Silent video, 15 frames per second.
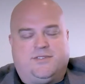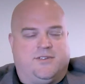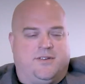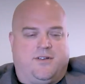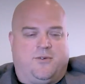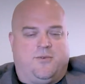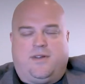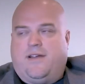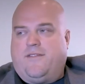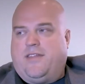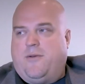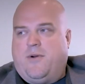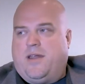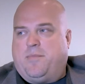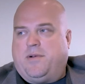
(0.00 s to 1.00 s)
or, or whatever mm -hmm. they
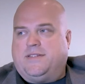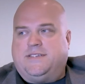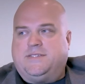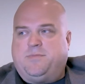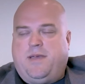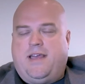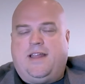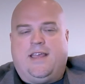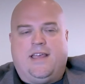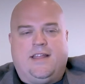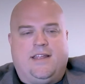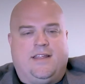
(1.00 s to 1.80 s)
mm-hmm. want to participate in.